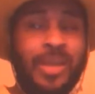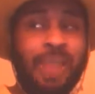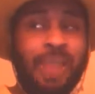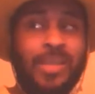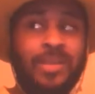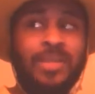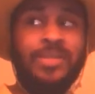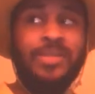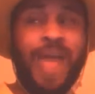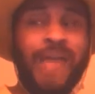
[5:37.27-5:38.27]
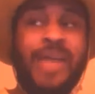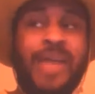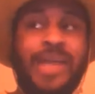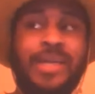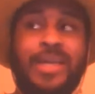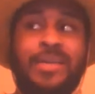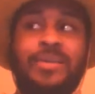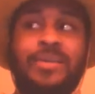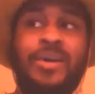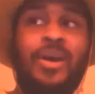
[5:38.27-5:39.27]
I mean, it's not like
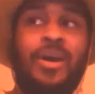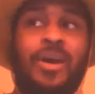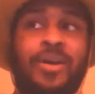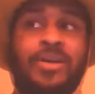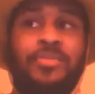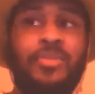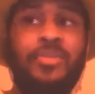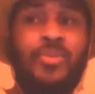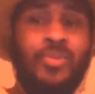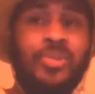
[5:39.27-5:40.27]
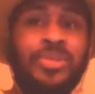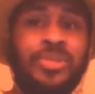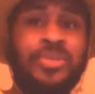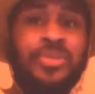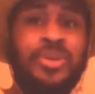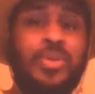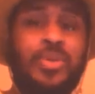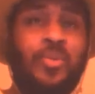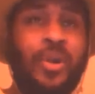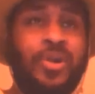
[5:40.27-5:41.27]
in Arkham Origins
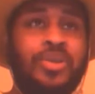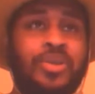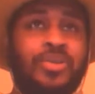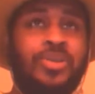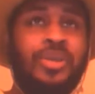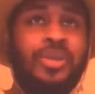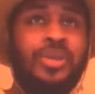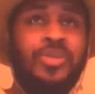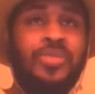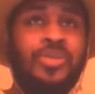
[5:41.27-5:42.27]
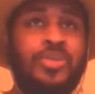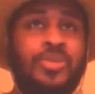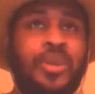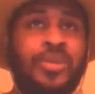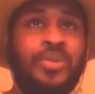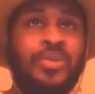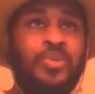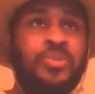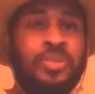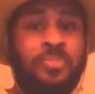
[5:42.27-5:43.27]
where the you could you had to
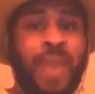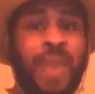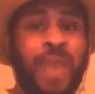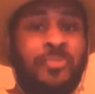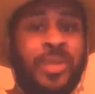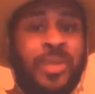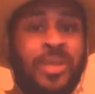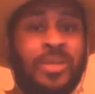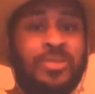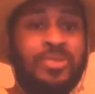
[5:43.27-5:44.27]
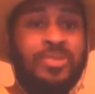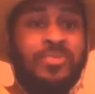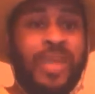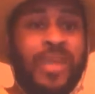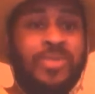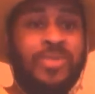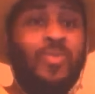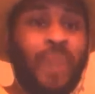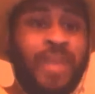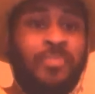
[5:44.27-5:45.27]
use the Batwing sort of like as a
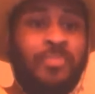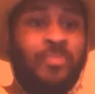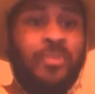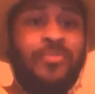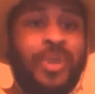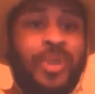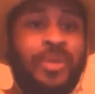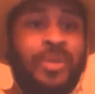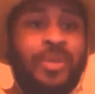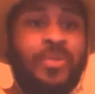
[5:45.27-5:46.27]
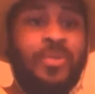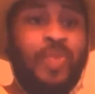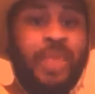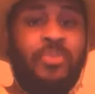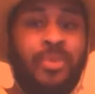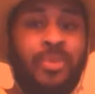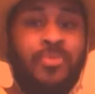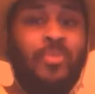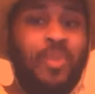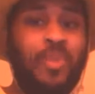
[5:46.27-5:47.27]
way a ferrying a waypoint
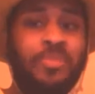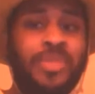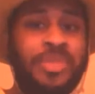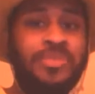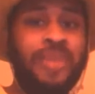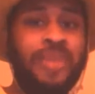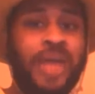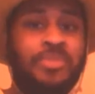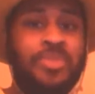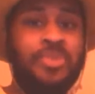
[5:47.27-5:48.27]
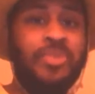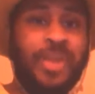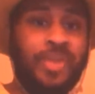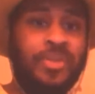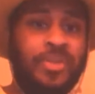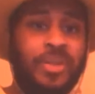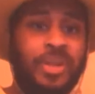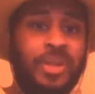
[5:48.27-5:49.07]
from one section of Gotham to another